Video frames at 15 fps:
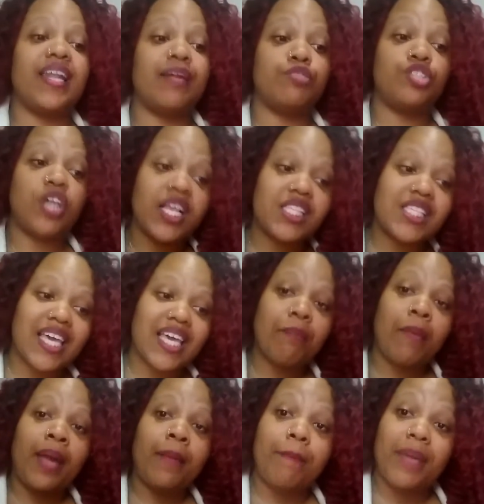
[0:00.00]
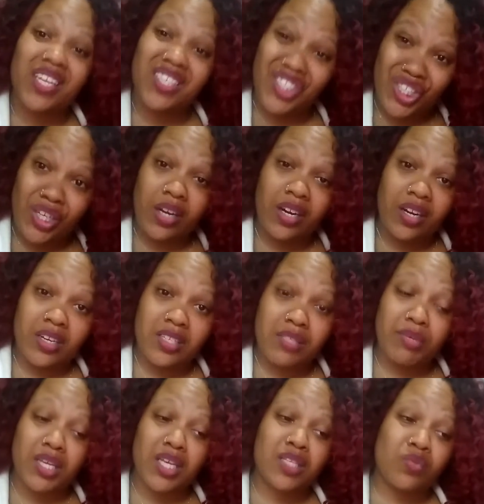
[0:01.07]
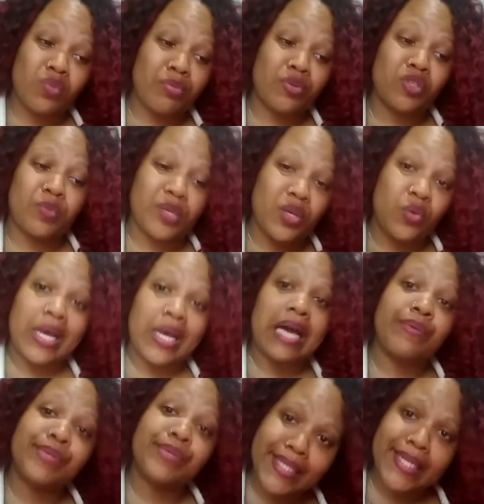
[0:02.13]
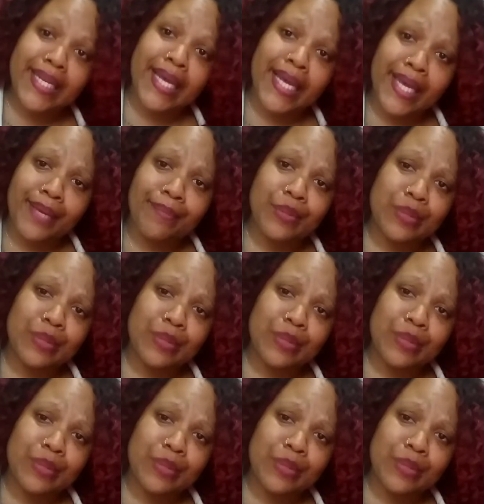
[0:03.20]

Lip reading: I'm trying to get my pictures because we're supposed to be going out tonight.